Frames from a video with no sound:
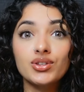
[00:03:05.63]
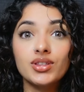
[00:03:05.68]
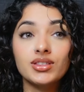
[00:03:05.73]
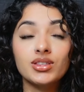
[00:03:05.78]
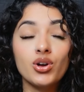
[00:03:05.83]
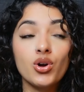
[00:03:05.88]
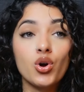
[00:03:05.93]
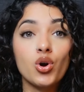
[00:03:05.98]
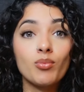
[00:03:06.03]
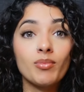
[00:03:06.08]
that
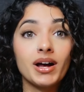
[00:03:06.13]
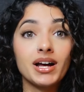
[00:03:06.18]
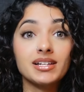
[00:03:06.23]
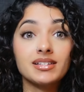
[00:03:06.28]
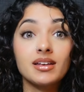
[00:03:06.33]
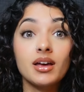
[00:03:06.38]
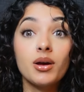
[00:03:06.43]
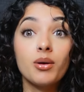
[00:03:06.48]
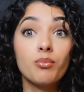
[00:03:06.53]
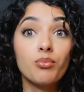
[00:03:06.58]
the home
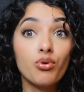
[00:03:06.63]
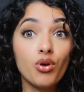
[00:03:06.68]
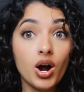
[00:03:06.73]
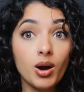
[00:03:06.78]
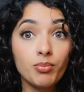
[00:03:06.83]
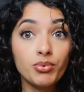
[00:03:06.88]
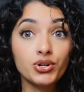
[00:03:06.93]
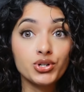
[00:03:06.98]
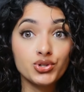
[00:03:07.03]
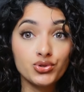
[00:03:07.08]
has
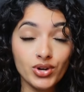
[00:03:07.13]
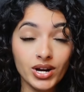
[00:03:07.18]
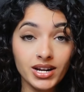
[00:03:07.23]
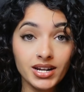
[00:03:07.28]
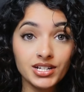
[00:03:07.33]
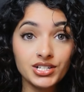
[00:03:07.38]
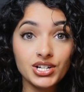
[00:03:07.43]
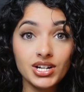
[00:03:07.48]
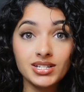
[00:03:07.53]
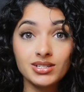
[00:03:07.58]
proper
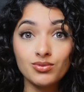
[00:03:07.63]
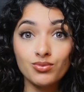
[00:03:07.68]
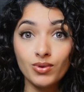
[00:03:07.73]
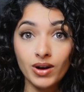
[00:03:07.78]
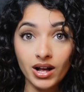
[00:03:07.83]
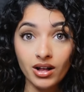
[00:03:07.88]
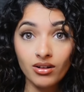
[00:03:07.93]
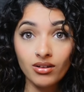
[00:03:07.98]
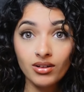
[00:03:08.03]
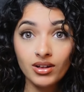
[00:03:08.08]
drainage as
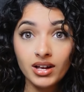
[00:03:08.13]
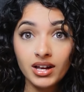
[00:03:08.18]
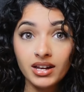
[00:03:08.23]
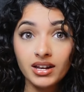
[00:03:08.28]
well.